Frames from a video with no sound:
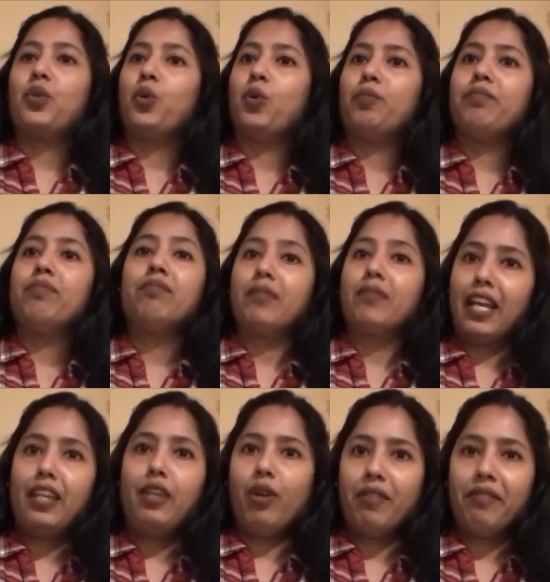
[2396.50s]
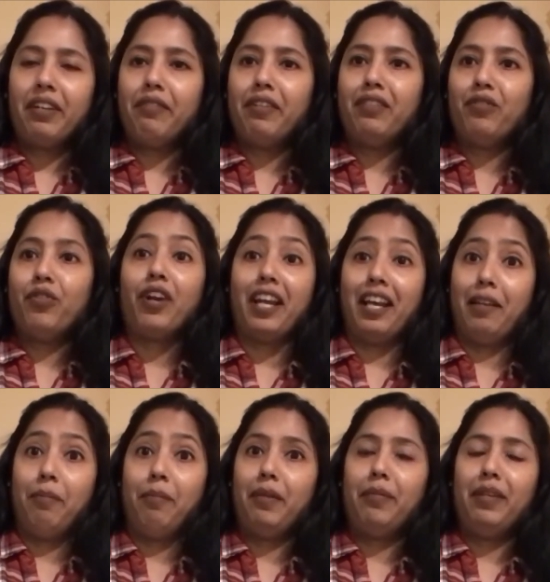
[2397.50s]
So thank you, everyone, for
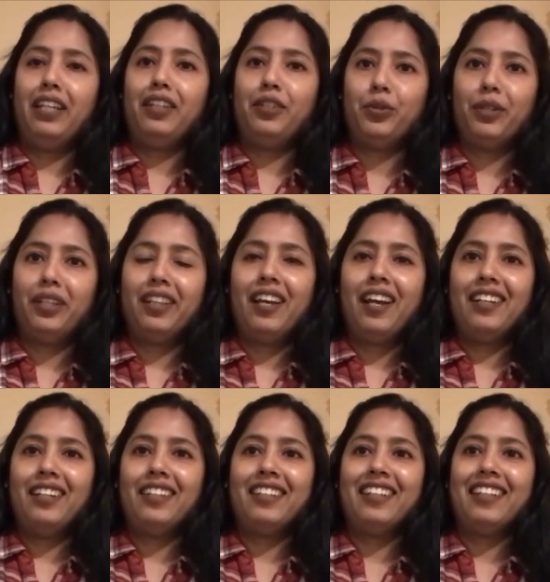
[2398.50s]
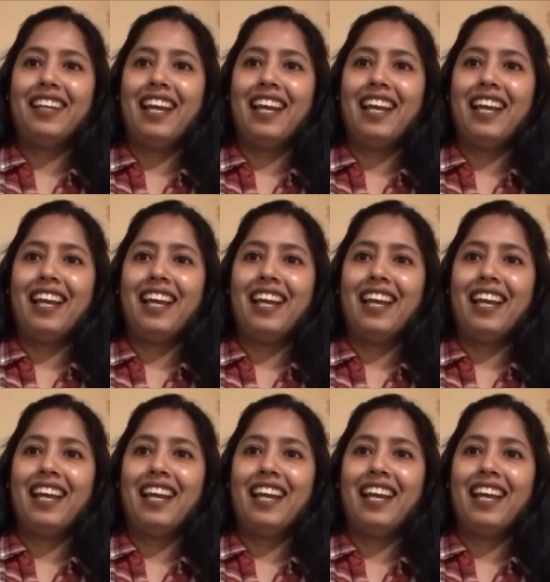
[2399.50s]
helping me doing that